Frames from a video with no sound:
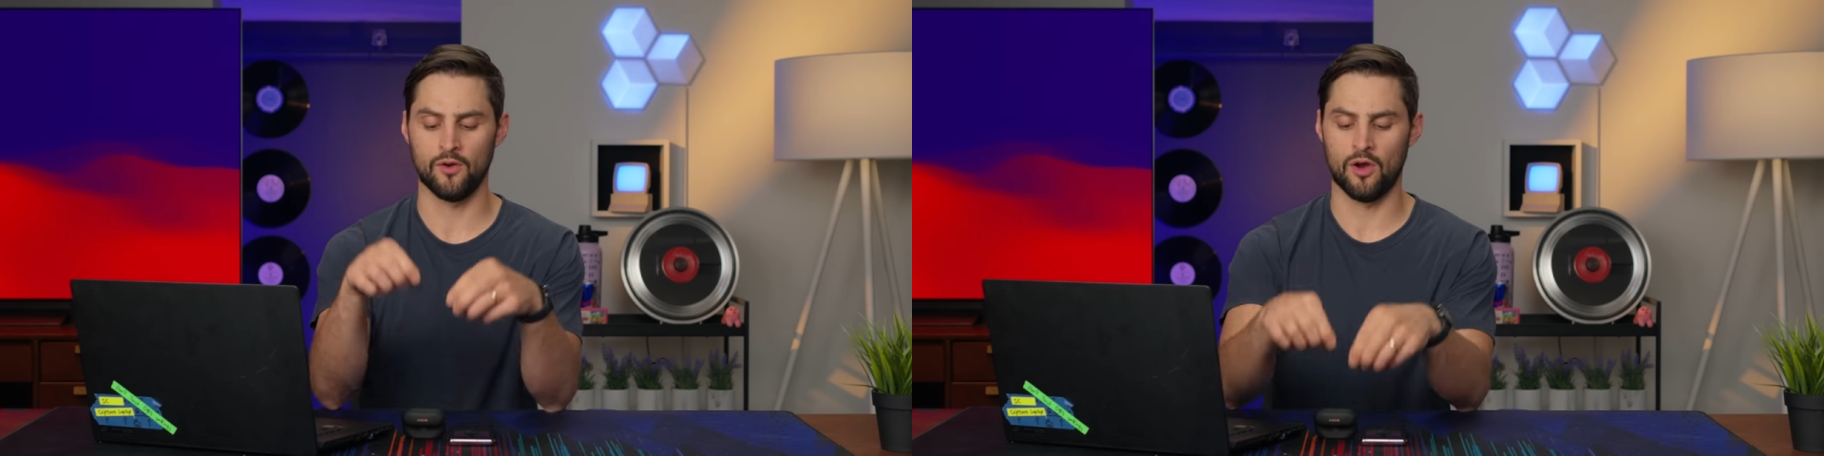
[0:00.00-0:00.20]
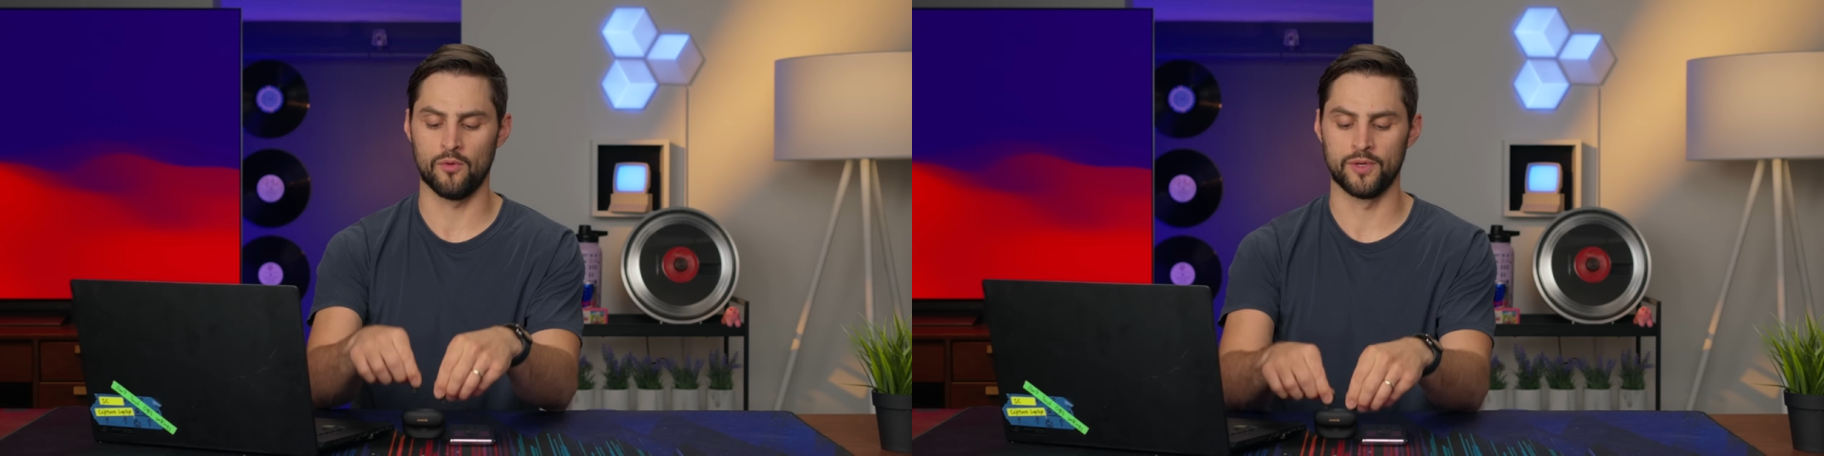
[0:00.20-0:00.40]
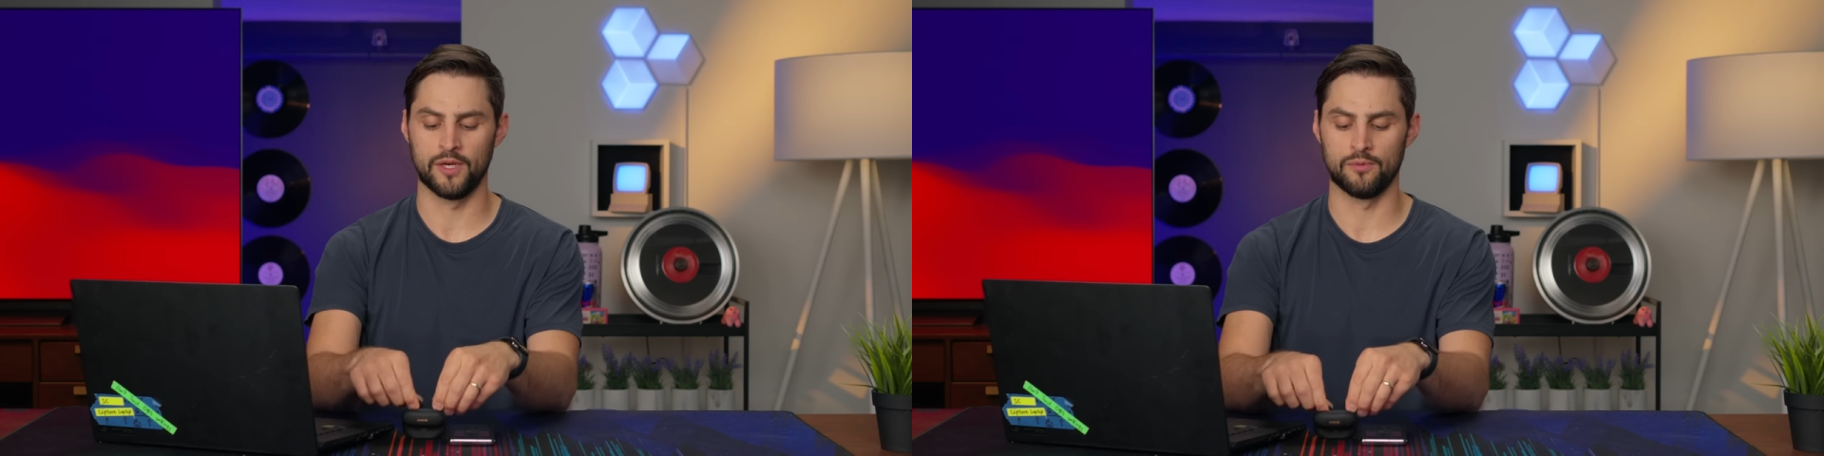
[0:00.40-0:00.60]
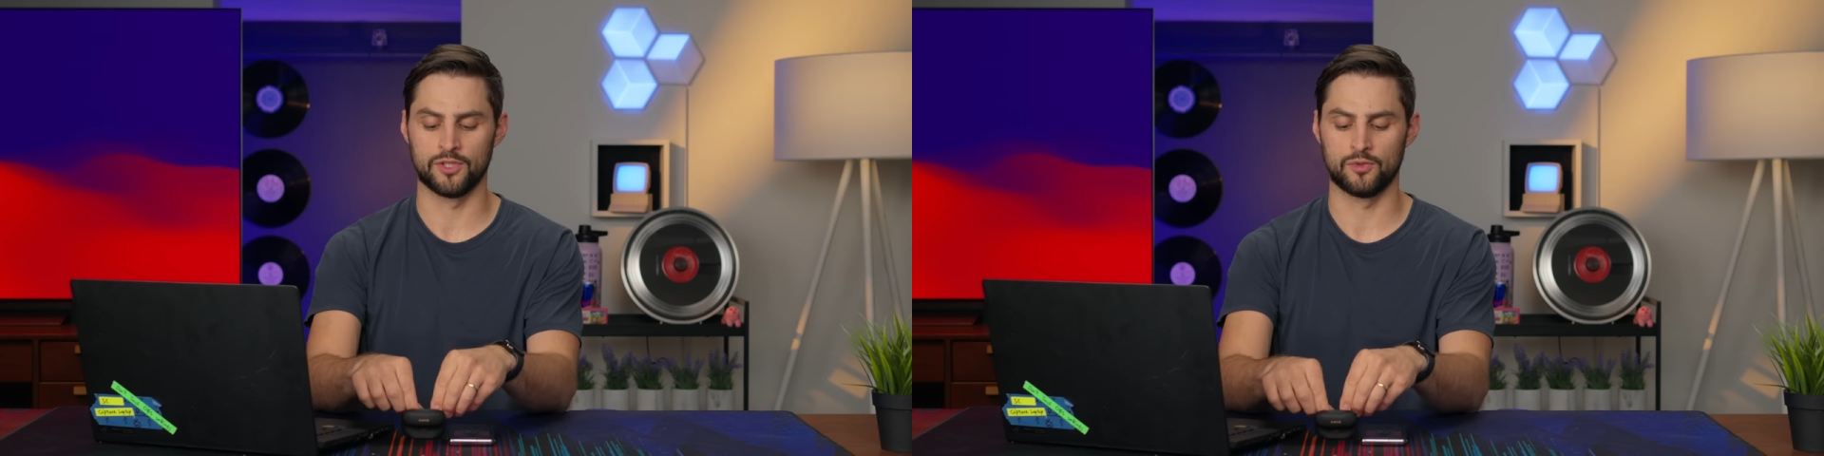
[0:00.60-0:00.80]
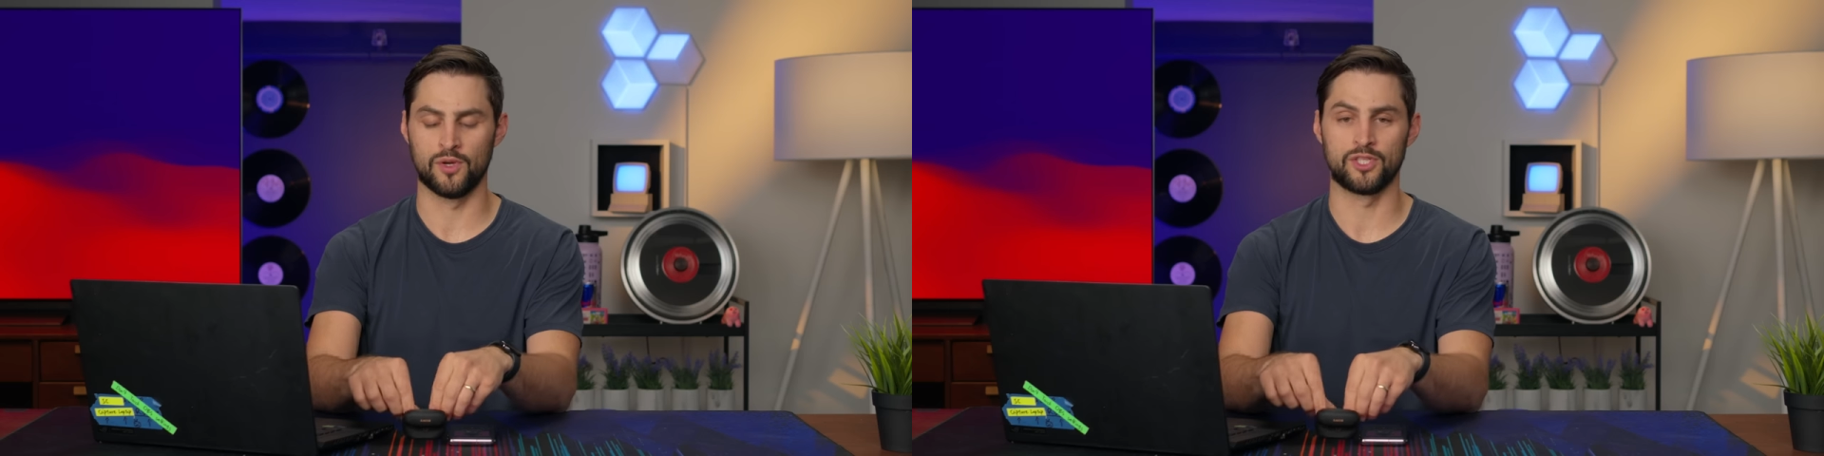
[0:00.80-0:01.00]
All we did
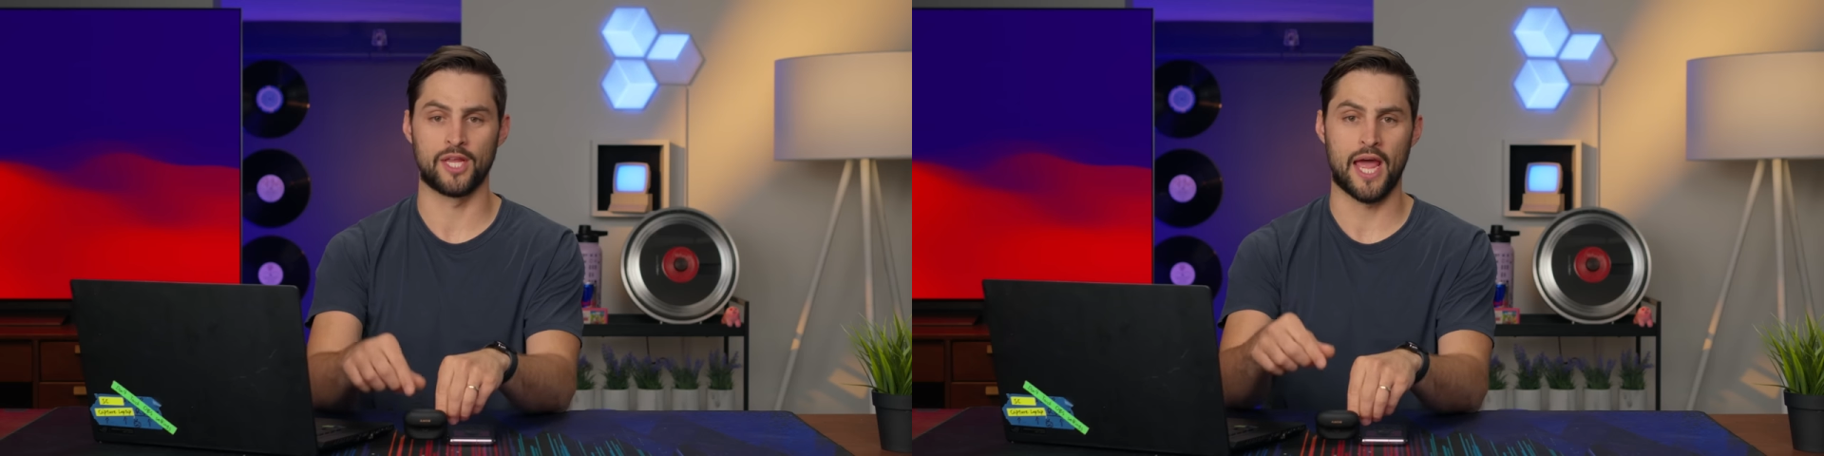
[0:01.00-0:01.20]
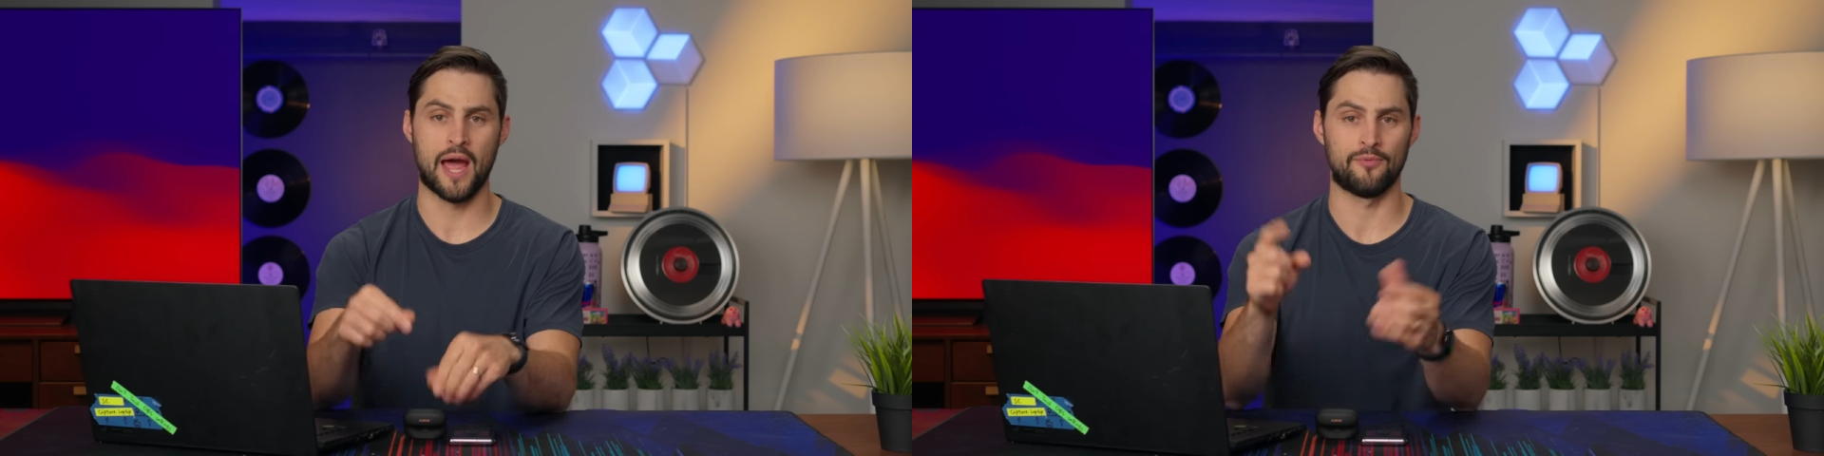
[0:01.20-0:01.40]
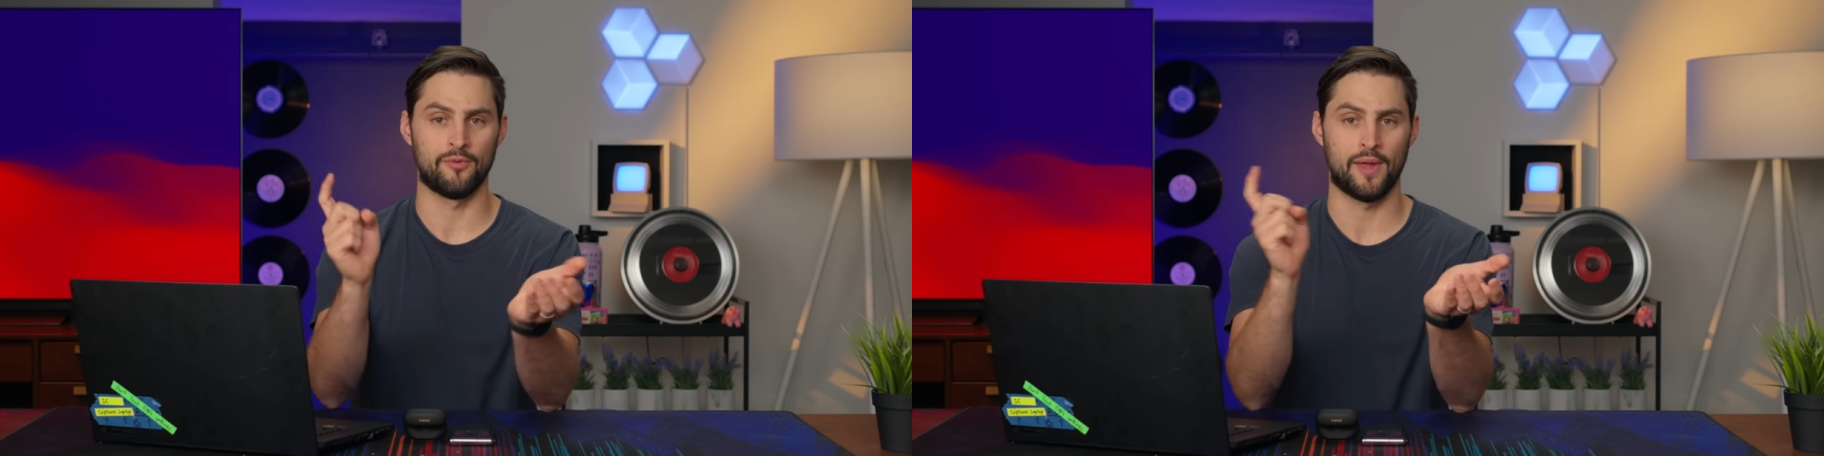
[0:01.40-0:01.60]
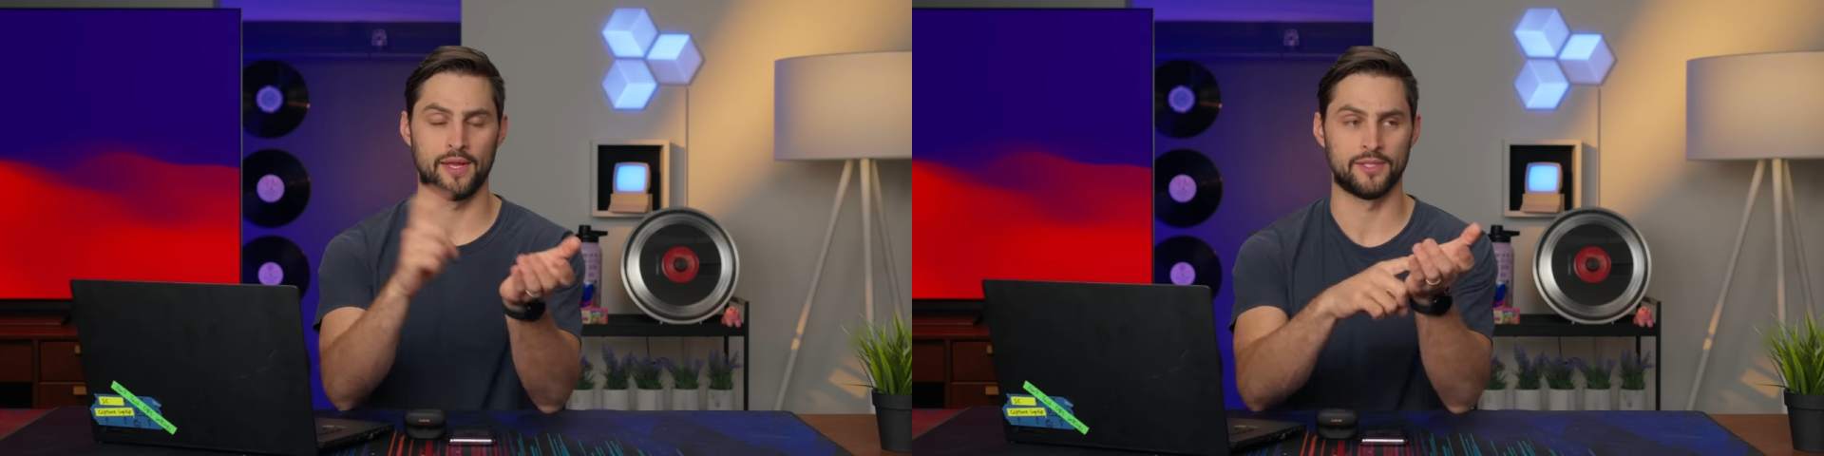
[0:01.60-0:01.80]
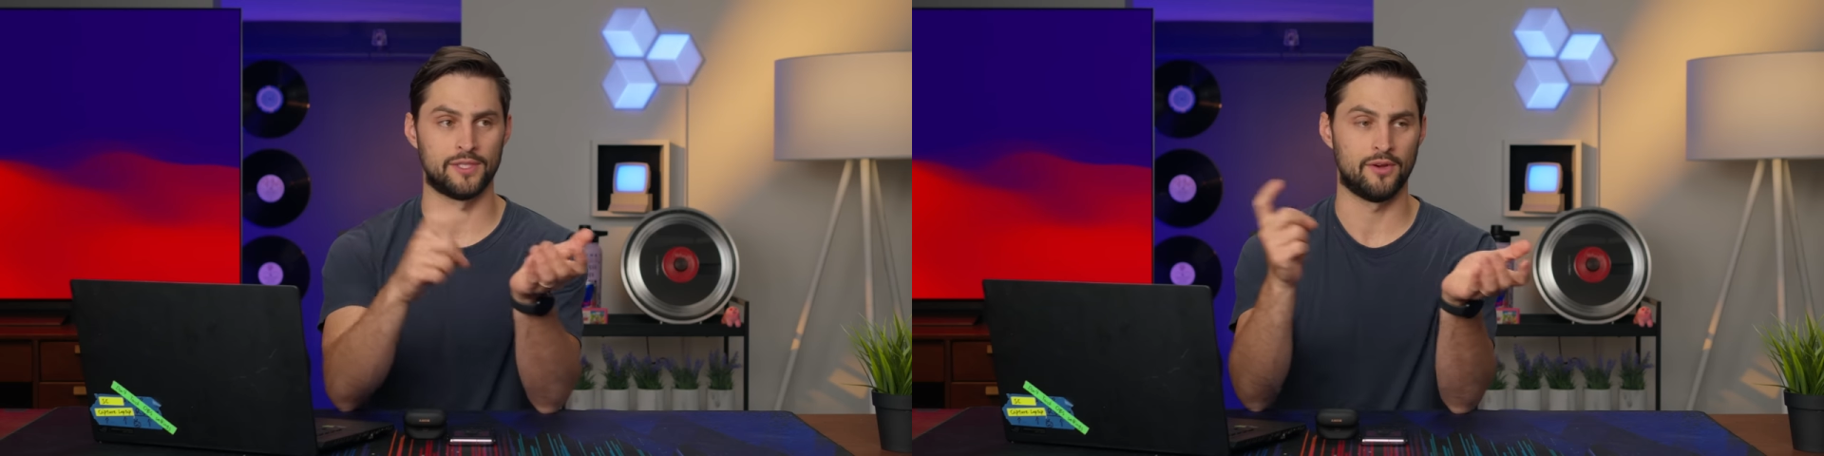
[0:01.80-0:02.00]
was switch the app from
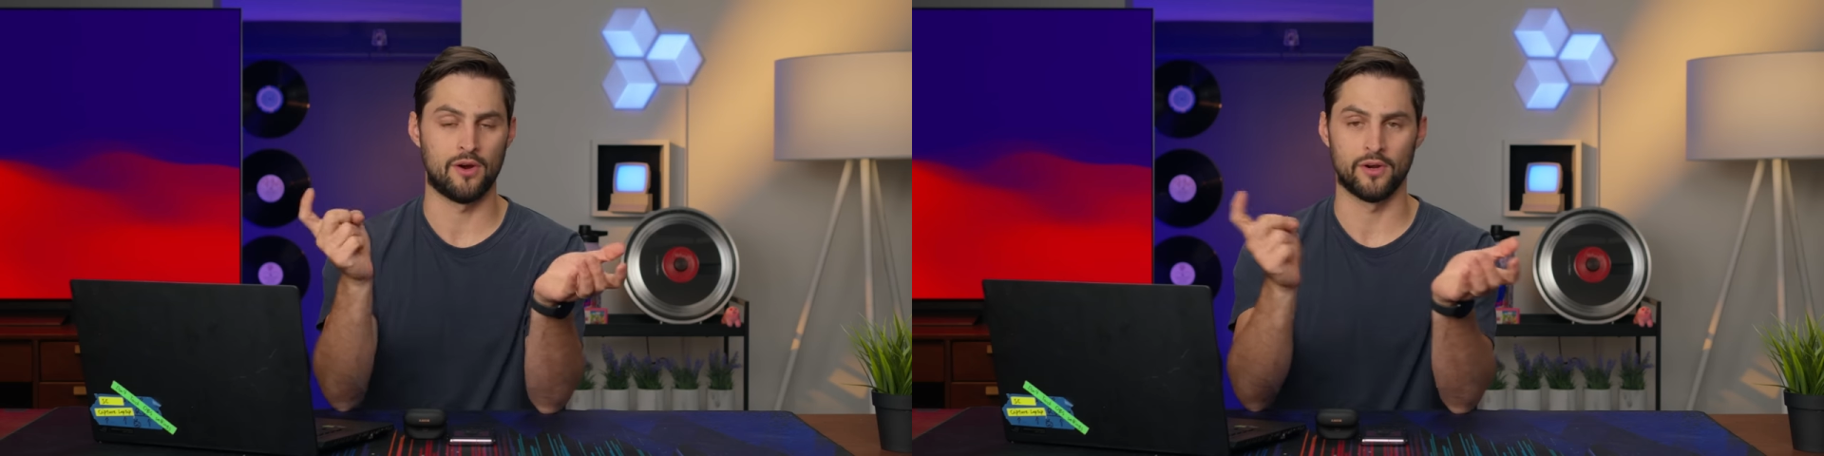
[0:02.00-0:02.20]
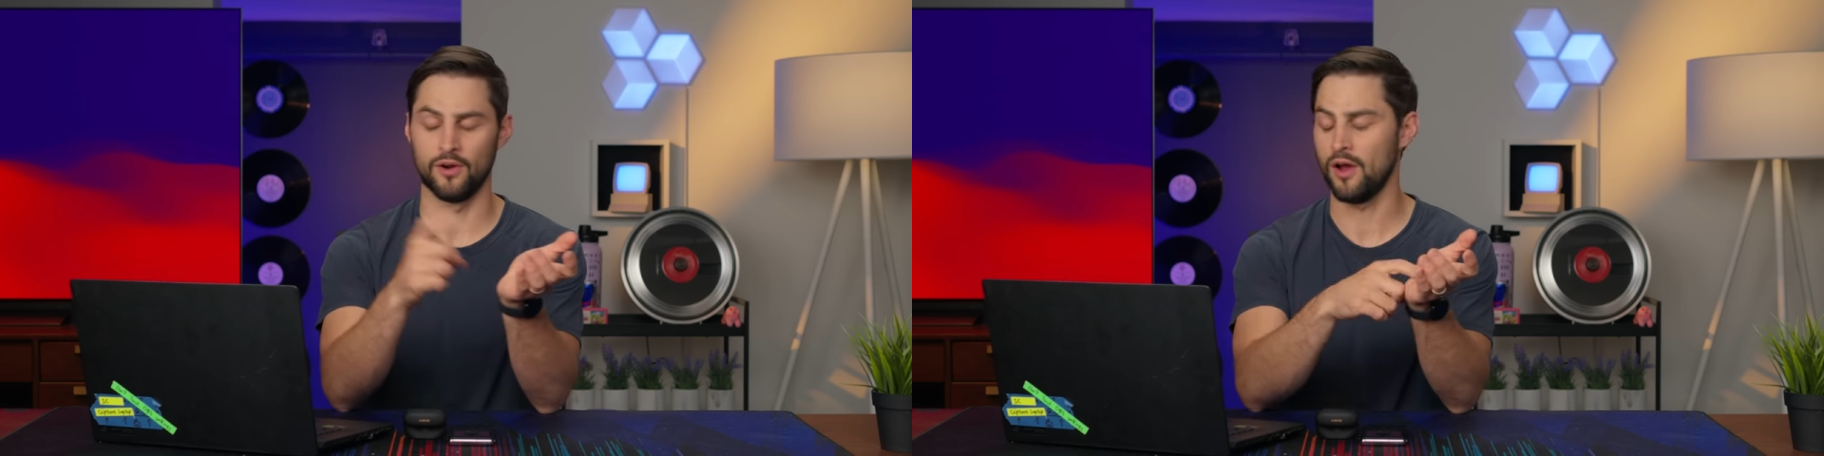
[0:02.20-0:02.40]
ANC on and